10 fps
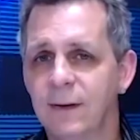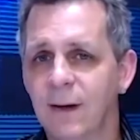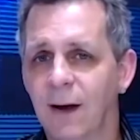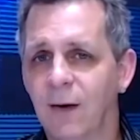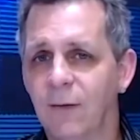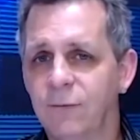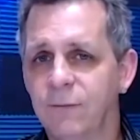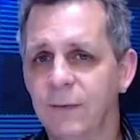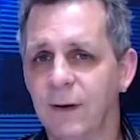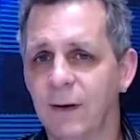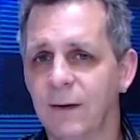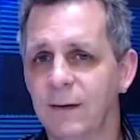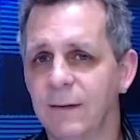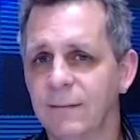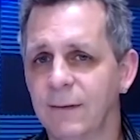of
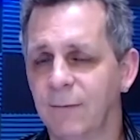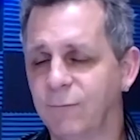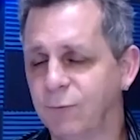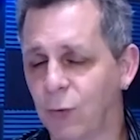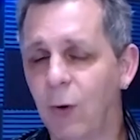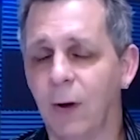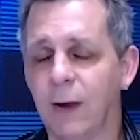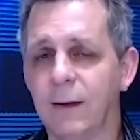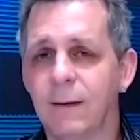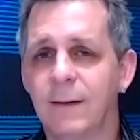uh, of drawing